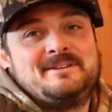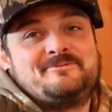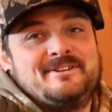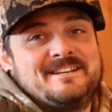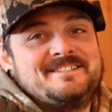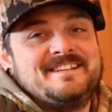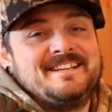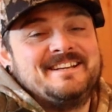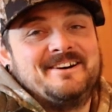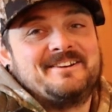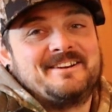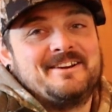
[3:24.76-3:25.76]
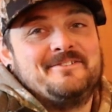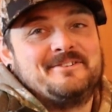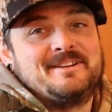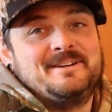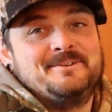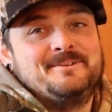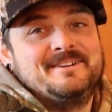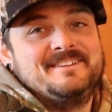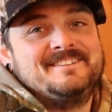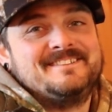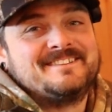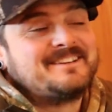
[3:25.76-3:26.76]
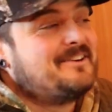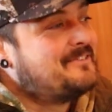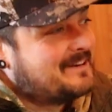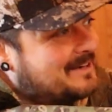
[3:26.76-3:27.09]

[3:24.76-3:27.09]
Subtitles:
to be really cheeky now. I'm going to go for the little one. I'm going to go for